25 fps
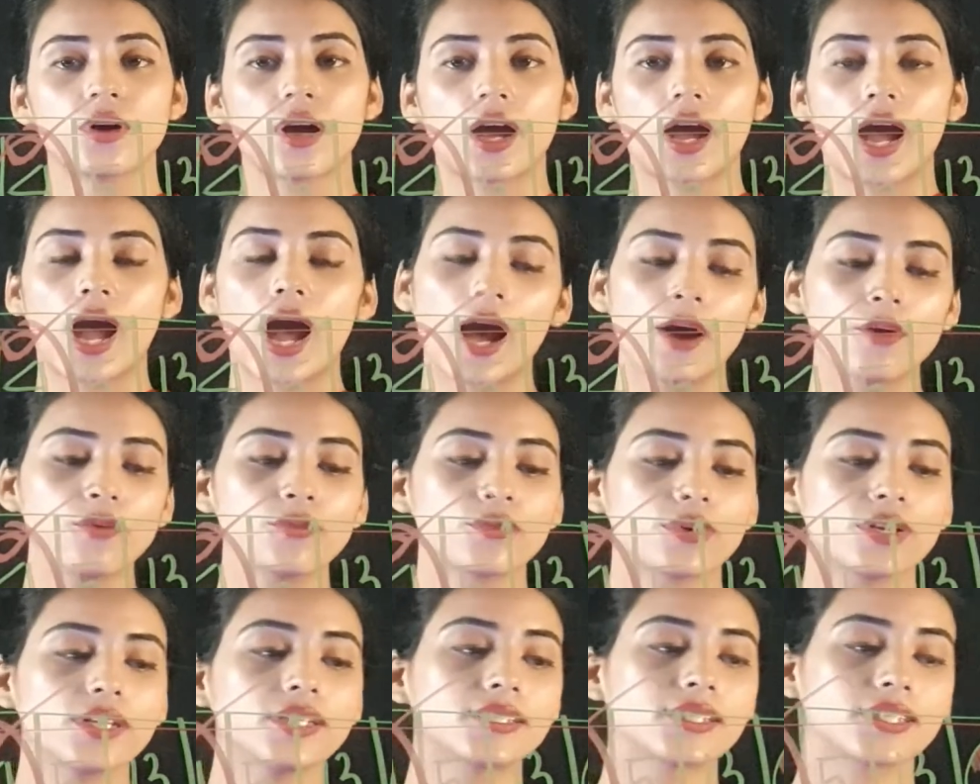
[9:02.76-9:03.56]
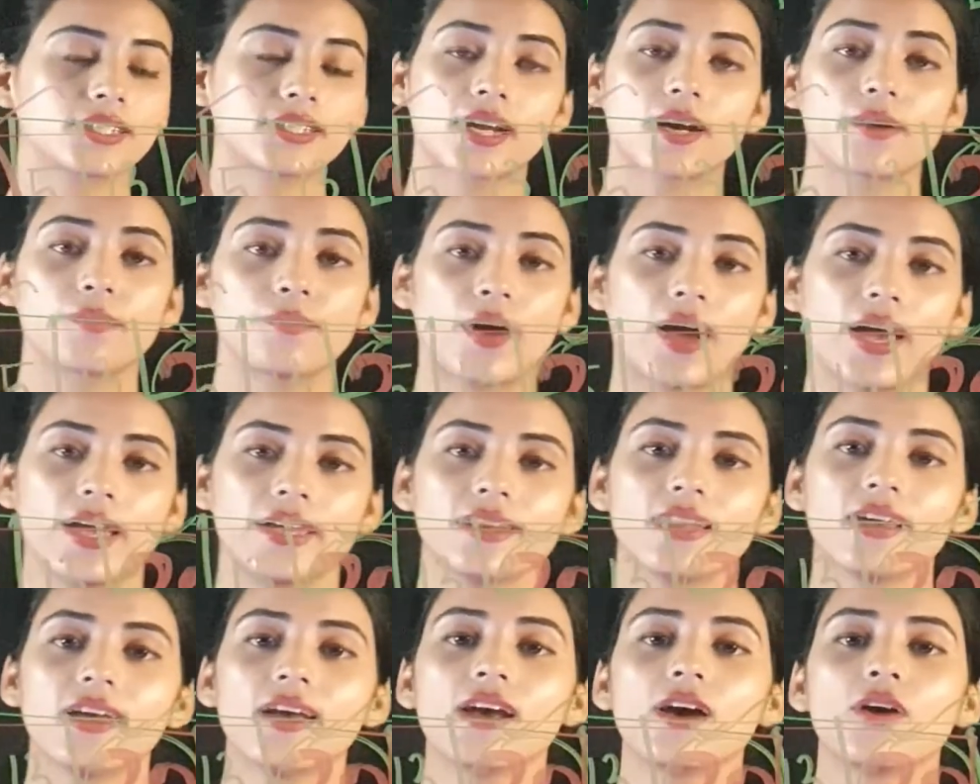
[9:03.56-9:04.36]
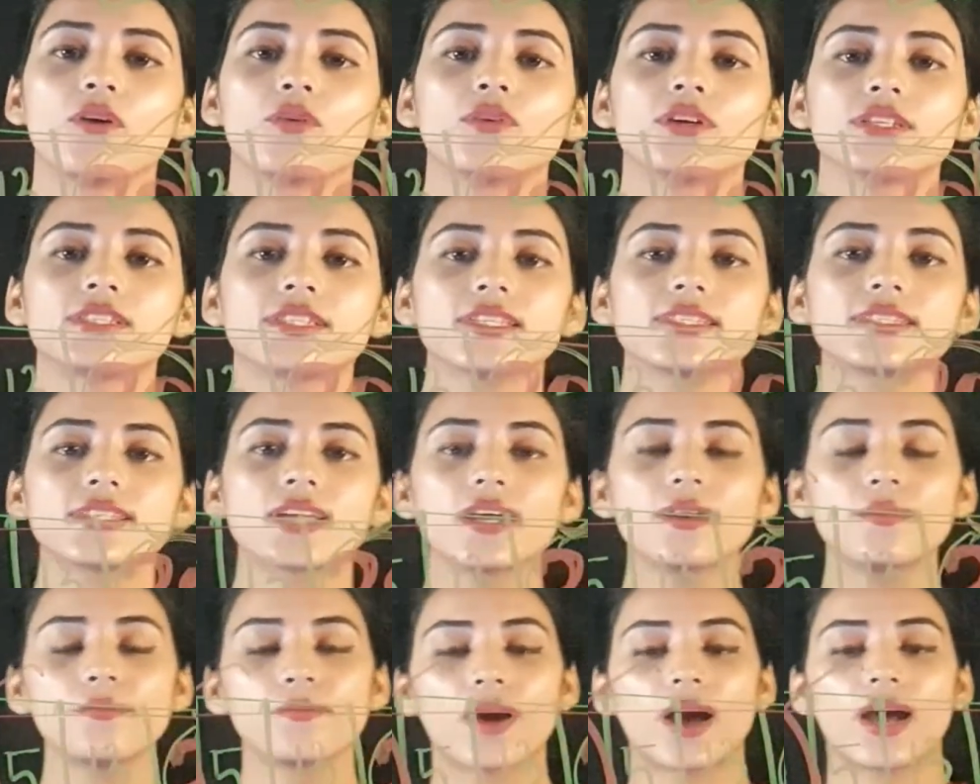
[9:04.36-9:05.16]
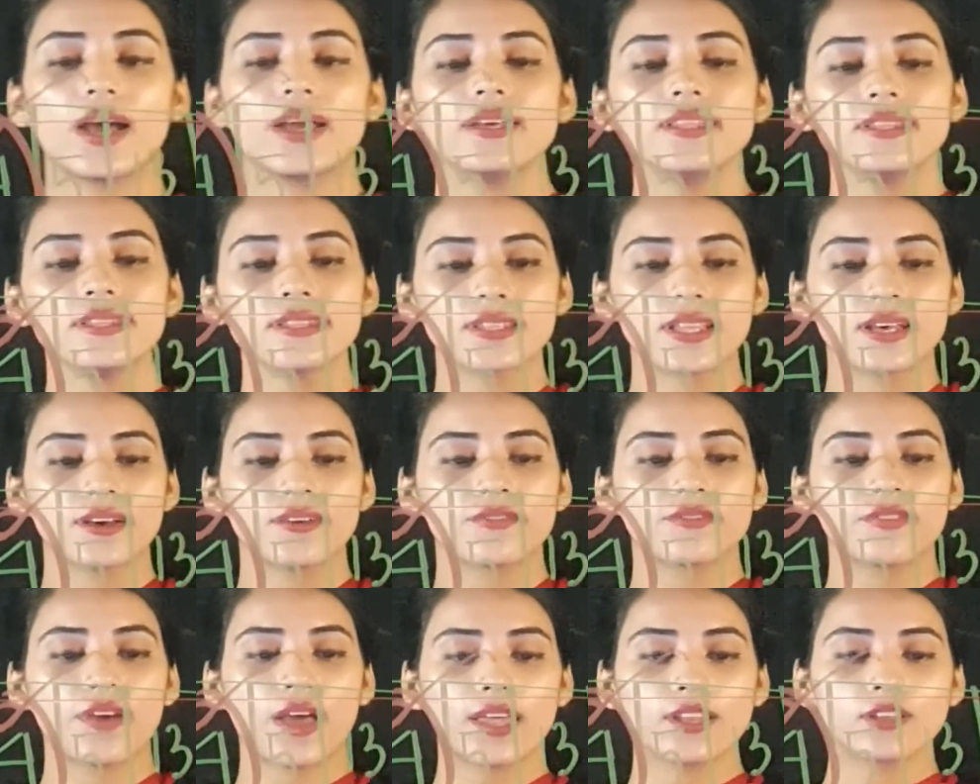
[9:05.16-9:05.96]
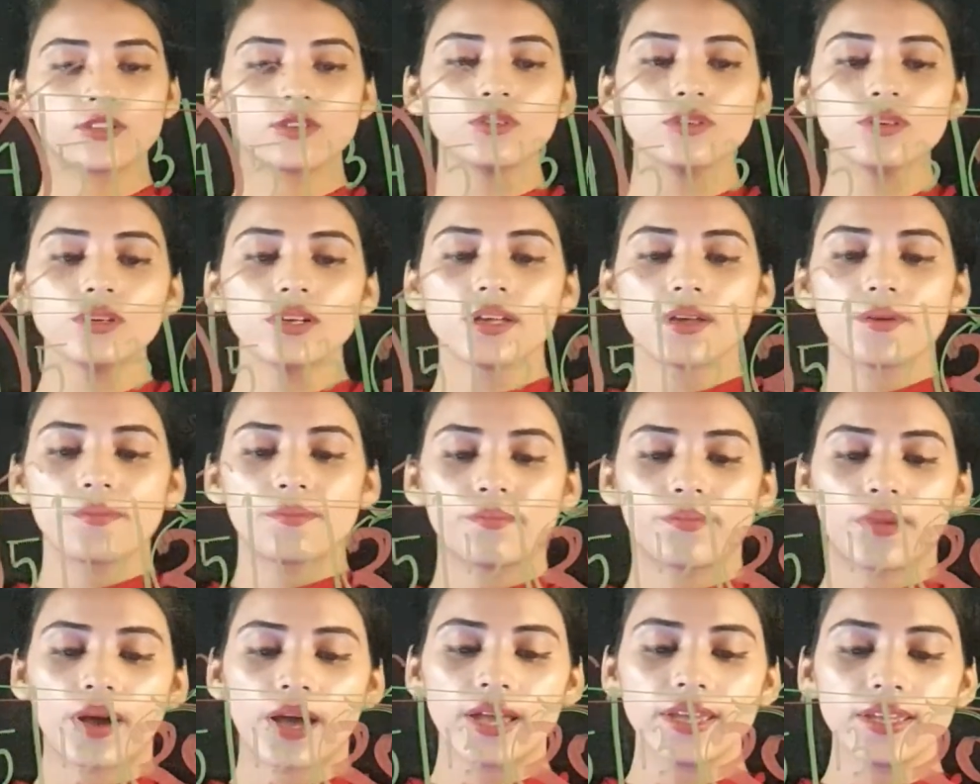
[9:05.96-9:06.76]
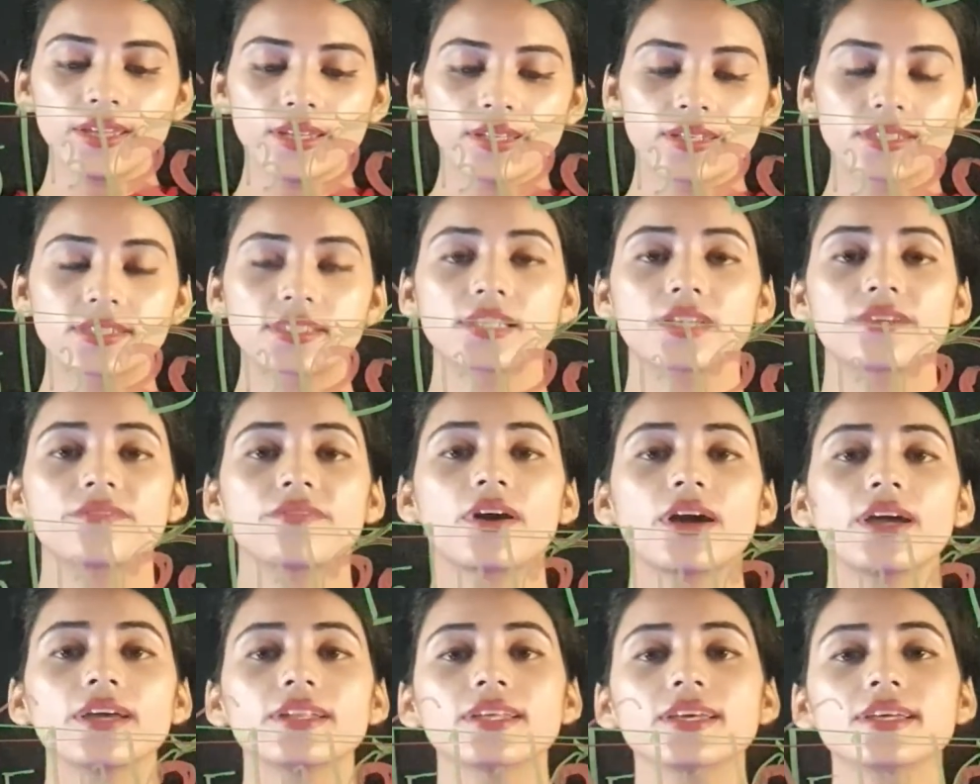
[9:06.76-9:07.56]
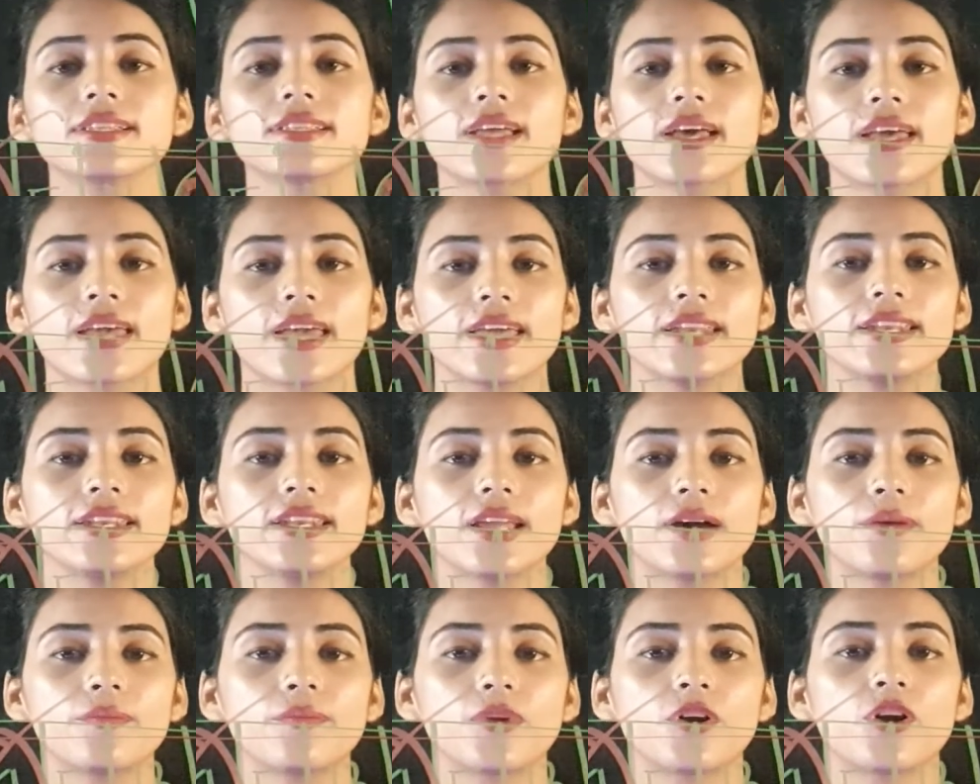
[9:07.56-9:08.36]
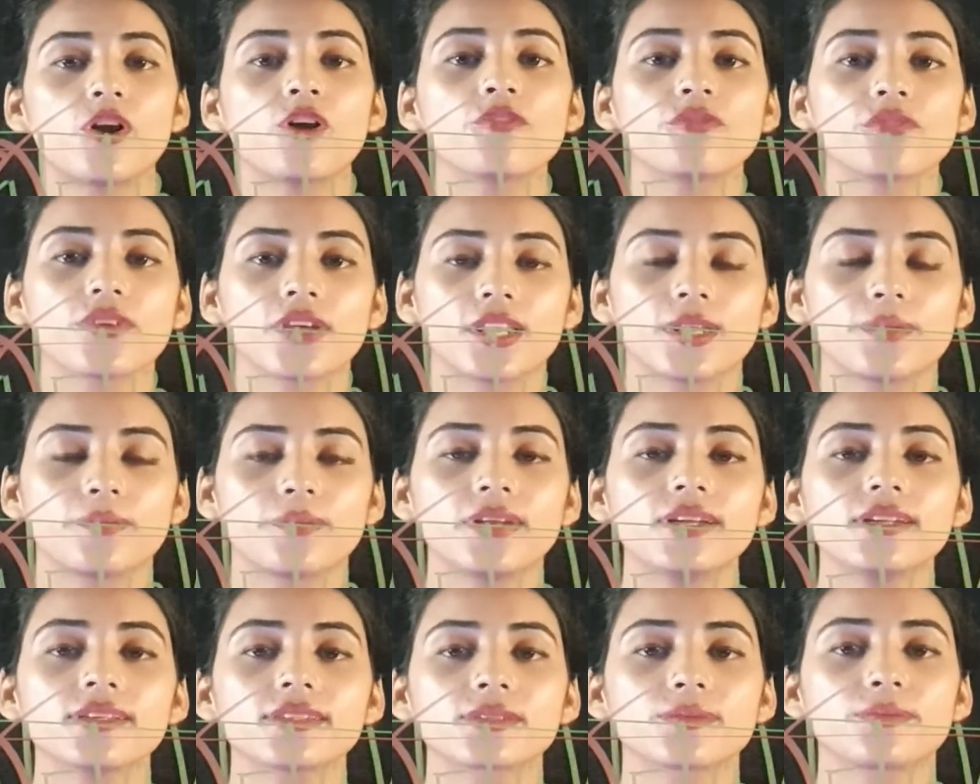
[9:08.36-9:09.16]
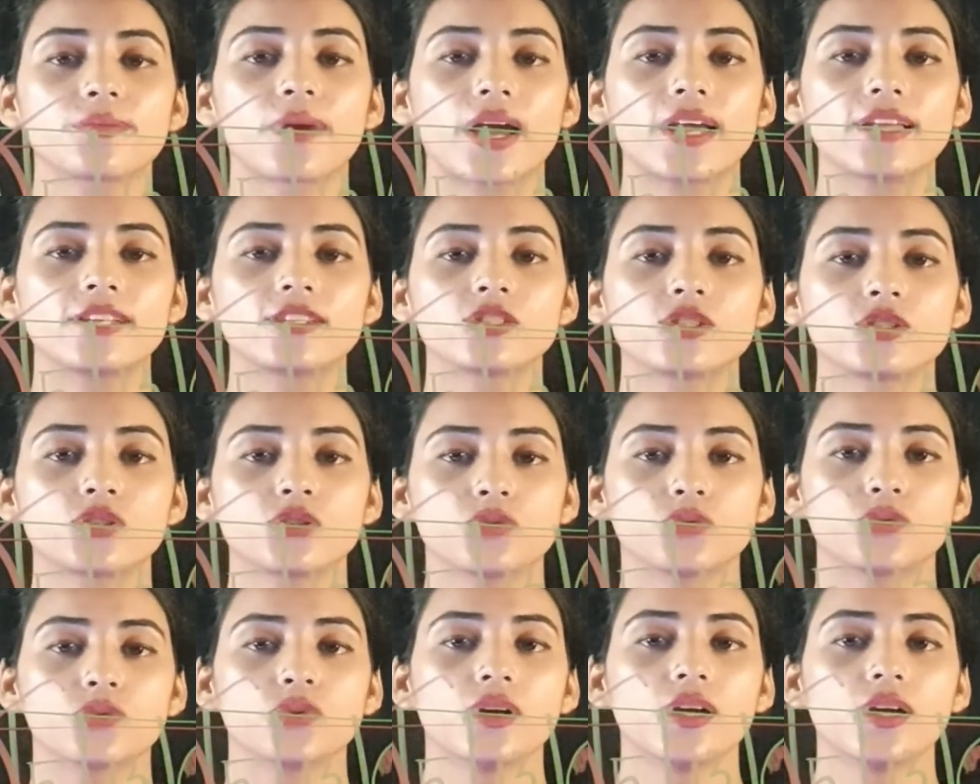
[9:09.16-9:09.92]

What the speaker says: how we determine? We determine the value by dividing the n number of elements by 2